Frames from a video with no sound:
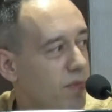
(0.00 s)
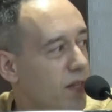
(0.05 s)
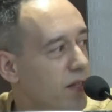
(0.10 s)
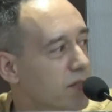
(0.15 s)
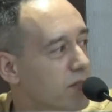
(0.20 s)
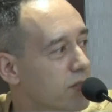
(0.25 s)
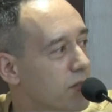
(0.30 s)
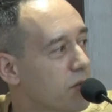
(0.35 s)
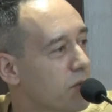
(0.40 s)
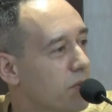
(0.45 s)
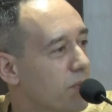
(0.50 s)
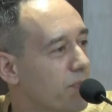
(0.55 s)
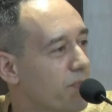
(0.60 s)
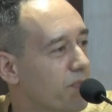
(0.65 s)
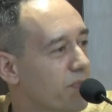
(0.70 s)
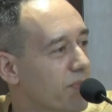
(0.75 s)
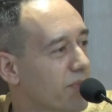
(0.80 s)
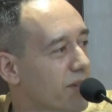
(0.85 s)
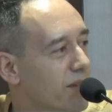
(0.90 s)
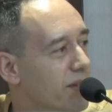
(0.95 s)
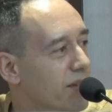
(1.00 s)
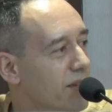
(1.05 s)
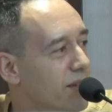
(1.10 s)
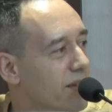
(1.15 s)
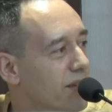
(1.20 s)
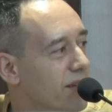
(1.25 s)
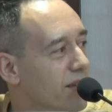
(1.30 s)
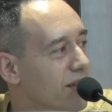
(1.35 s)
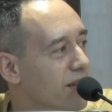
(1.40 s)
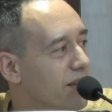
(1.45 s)
So,
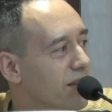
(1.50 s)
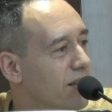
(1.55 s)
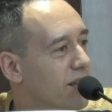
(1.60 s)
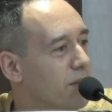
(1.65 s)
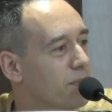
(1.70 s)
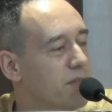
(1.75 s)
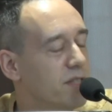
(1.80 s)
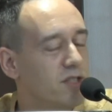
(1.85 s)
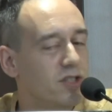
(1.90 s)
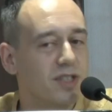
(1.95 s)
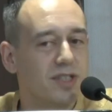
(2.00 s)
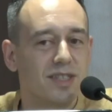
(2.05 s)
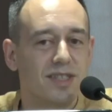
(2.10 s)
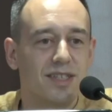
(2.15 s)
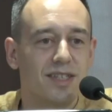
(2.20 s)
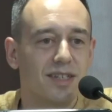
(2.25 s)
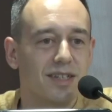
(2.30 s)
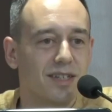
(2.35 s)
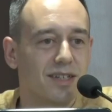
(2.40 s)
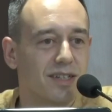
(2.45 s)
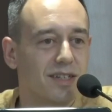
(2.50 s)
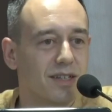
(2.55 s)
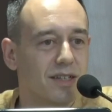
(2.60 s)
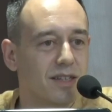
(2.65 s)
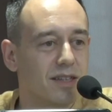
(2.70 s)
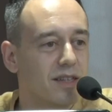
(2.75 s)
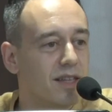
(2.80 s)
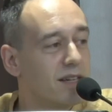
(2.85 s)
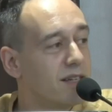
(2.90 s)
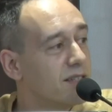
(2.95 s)
let me just,
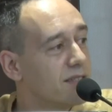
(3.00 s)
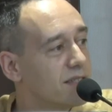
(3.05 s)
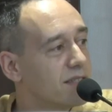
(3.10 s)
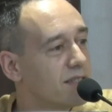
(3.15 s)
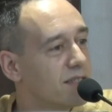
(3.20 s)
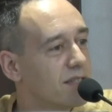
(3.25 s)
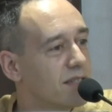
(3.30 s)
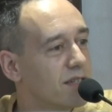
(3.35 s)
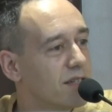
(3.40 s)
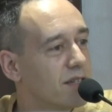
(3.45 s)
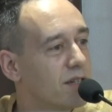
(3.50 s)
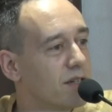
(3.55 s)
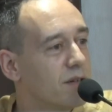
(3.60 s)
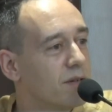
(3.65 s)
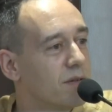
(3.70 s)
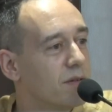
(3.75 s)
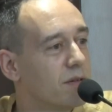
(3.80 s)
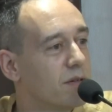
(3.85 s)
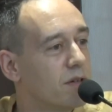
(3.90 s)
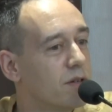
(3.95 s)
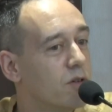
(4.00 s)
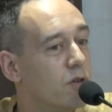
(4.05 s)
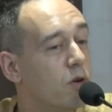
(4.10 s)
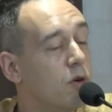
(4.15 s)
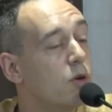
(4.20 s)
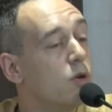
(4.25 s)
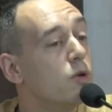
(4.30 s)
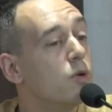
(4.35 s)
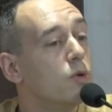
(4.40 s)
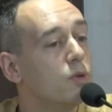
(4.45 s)
let us
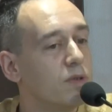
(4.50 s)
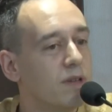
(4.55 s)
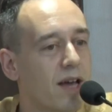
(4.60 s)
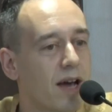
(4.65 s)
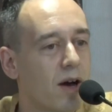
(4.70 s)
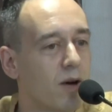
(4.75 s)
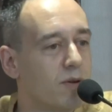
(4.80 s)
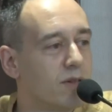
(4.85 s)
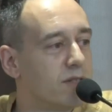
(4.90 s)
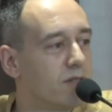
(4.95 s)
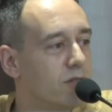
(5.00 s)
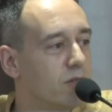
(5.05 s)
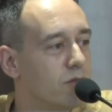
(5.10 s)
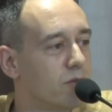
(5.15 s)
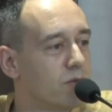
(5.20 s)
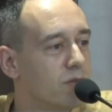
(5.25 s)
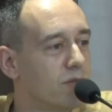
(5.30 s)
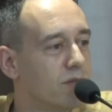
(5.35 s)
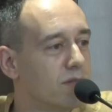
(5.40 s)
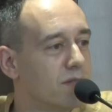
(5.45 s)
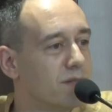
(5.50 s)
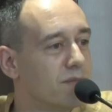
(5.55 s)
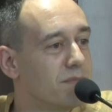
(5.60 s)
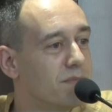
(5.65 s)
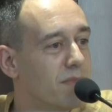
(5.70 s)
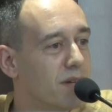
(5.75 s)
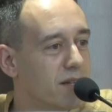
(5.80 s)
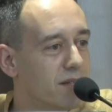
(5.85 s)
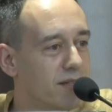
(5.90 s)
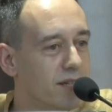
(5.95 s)
go now into this
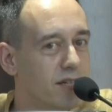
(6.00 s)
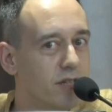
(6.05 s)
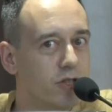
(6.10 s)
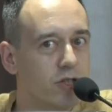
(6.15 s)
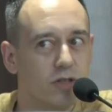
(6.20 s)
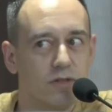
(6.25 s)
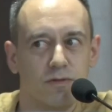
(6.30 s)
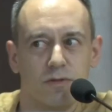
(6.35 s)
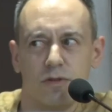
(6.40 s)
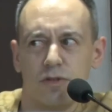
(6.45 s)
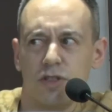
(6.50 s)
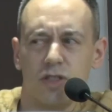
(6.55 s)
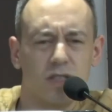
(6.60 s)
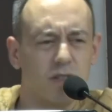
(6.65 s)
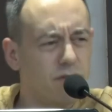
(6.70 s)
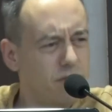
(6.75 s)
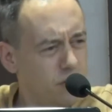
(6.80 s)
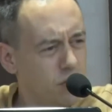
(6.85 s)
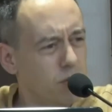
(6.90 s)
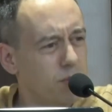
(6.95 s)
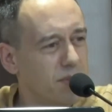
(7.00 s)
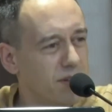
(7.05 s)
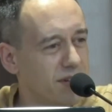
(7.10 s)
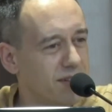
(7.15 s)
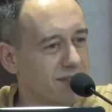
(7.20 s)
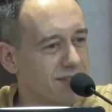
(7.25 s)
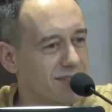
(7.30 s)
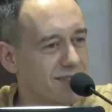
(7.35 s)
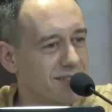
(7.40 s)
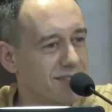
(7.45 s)
meditation for just a few
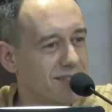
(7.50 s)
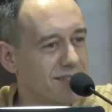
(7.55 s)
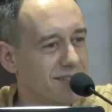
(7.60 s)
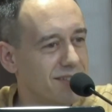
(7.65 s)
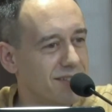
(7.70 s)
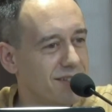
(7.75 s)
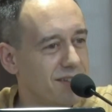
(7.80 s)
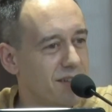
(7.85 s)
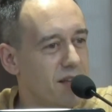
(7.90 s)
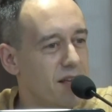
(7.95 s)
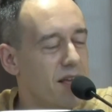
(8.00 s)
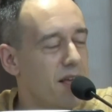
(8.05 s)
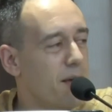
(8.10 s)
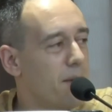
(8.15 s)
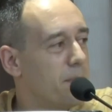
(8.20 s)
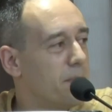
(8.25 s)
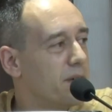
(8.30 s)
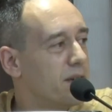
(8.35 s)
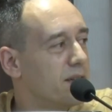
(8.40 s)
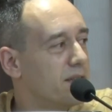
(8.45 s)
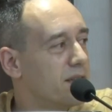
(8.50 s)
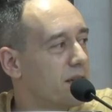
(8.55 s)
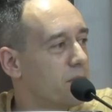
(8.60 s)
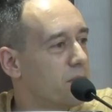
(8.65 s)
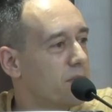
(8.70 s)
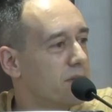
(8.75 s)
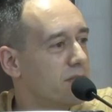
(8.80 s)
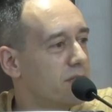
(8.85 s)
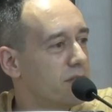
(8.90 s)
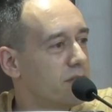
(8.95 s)
minutes, because I
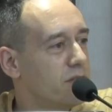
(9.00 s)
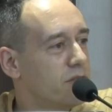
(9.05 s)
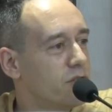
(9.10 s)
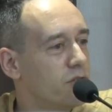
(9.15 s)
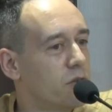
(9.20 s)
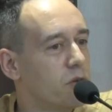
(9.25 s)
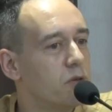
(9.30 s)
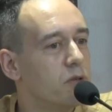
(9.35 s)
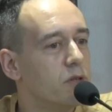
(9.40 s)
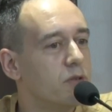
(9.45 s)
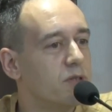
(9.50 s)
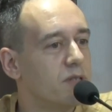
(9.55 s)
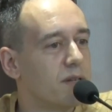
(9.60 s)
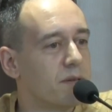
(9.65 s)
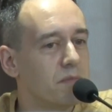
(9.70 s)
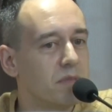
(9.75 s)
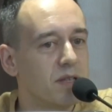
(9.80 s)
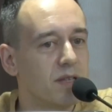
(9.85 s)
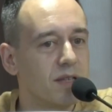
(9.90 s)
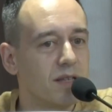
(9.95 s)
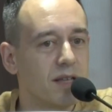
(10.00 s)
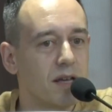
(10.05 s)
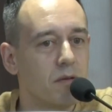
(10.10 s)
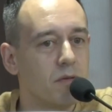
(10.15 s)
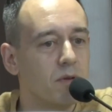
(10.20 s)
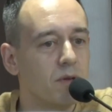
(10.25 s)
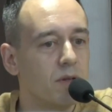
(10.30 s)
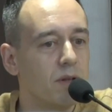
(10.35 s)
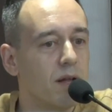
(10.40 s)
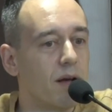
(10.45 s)
want to show you something that
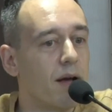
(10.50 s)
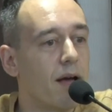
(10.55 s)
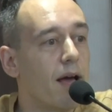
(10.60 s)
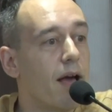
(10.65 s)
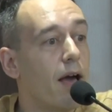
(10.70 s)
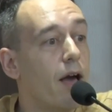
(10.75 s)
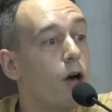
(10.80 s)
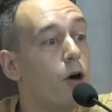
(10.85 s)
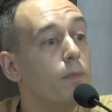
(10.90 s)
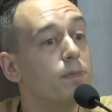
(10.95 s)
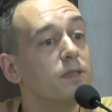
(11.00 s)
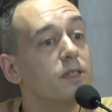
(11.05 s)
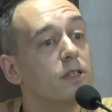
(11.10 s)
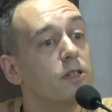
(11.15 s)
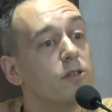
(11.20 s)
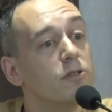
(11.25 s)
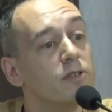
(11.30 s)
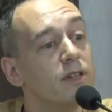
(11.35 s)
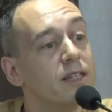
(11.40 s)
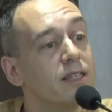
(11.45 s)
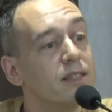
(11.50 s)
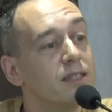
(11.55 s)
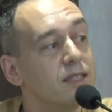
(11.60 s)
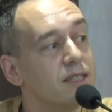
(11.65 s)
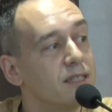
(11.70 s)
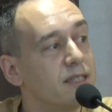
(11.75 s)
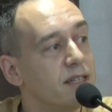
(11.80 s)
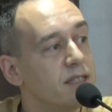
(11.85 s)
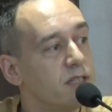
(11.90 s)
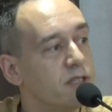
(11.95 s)
will help to create this
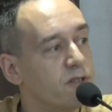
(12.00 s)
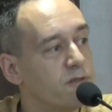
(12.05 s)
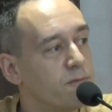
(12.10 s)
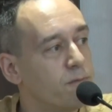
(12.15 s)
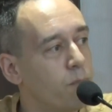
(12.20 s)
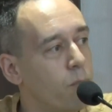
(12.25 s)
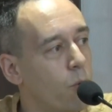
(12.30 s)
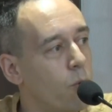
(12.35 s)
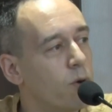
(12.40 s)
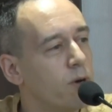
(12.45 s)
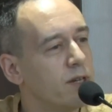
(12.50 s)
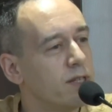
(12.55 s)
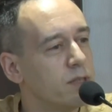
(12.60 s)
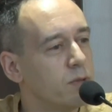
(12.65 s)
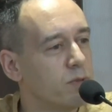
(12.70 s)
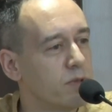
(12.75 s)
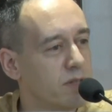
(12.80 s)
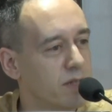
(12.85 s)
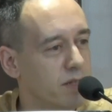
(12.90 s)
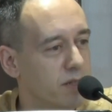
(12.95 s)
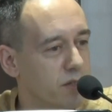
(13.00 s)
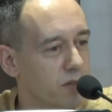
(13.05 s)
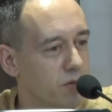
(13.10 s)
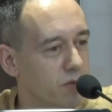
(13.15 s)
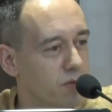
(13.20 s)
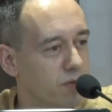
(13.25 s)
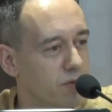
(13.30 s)
sense of poise within you.